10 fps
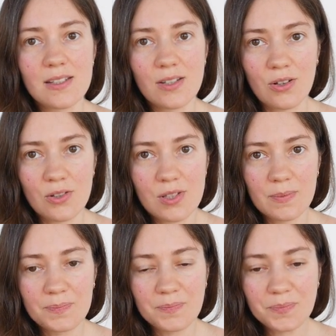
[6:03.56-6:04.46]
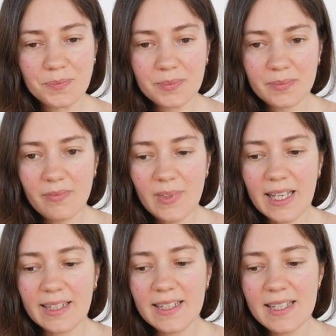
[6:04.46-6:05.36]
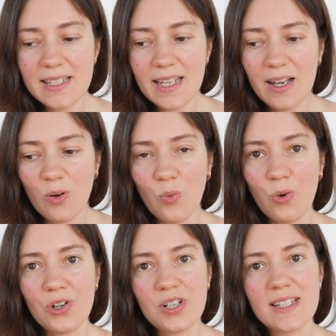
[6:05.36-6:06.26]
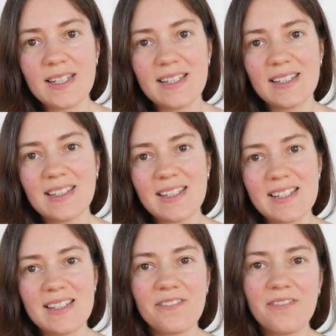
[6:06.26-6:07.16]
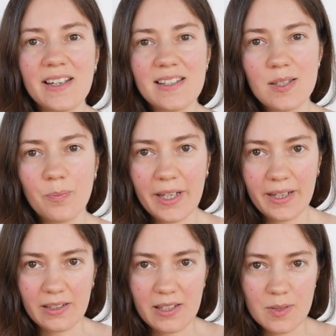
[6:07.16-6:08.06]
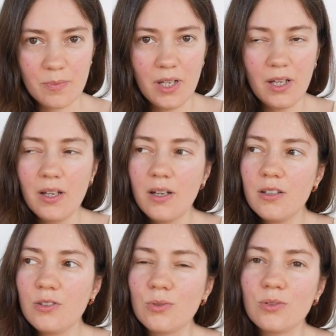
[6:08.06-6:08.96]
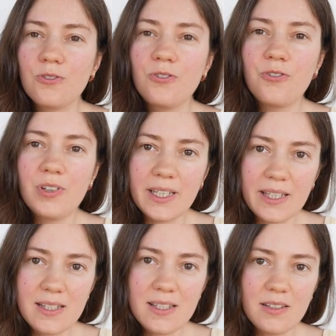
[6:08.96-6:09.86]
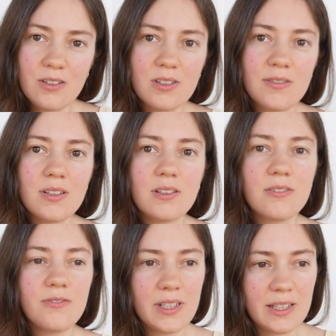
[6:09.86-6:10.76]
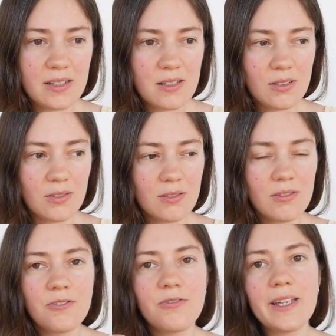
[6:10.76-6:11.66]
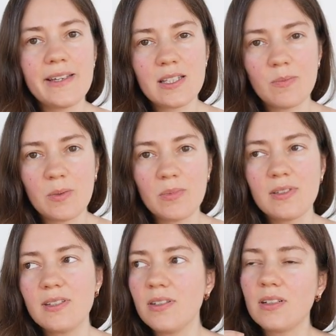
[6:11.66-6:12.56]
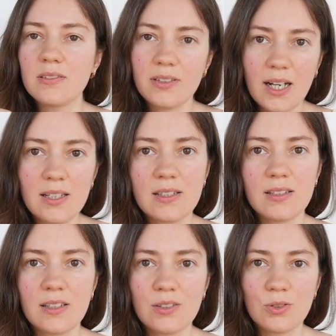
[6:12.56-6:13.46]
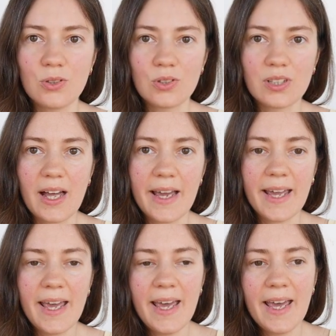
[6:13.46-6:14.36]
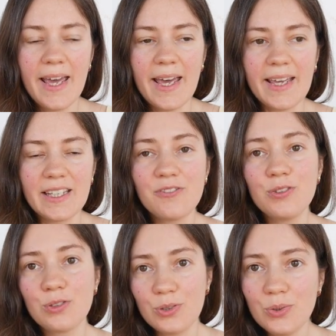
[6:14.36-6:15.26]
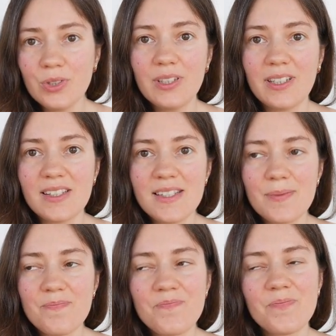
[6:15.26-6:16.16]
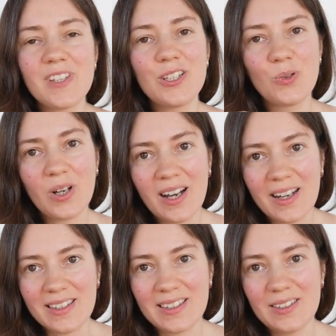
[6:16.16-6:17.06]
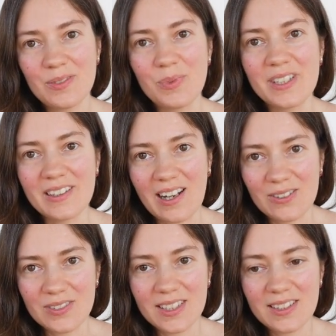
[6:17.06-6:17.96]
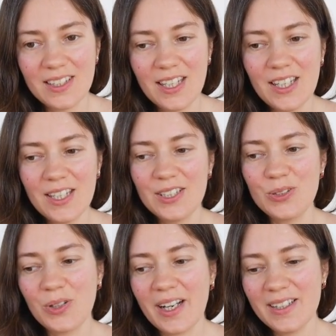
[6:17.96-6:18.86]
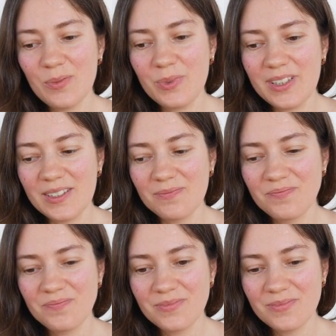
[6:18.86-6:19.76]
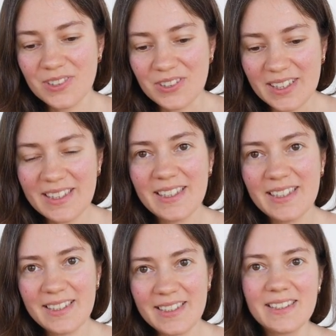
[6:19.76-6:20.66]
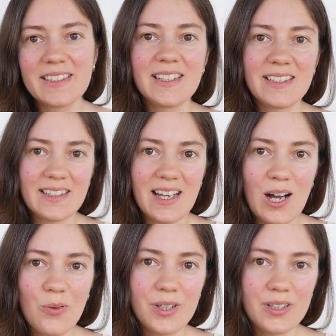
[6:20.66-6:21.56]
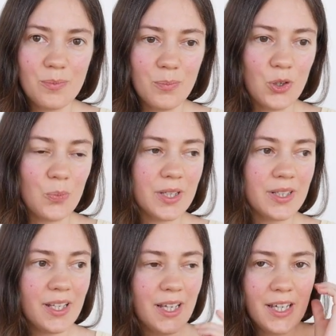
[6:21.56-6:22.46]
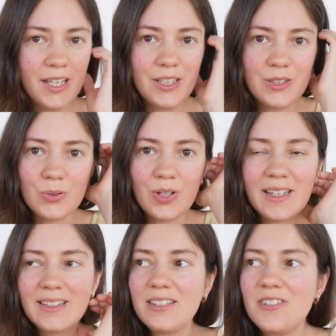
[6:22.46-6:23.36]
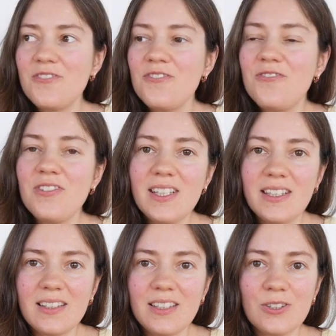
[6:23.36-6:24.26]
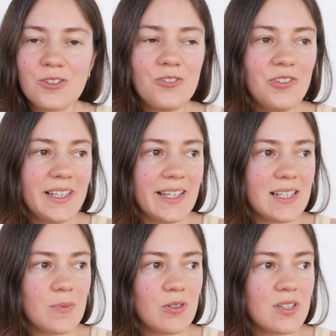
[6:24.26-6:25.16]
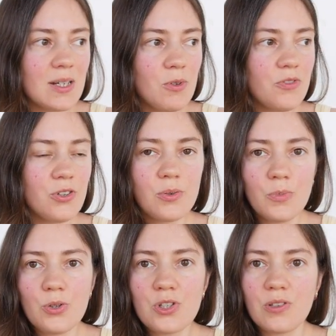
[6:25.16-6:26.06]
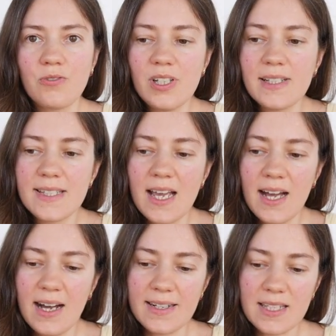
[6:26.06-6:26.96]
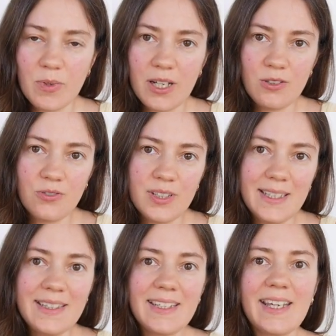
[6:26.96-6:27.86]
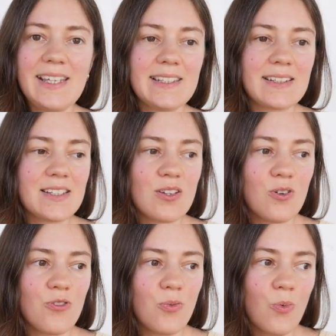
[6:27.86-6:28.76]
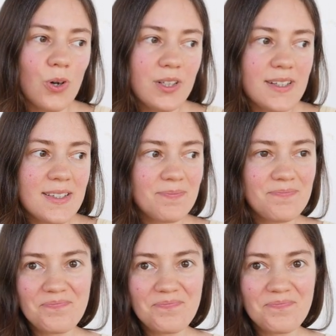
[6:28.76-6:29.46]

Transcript: thoughts, and this works as a defense mechanism to not face your difficult feelings, to not face maybe difficult reality that you don't like. And if you're doing this, you can't be grounded. You can't be really here and now in the moment. You can't feel your feelings, because some of your emotional feelings are some kind of indicators of what is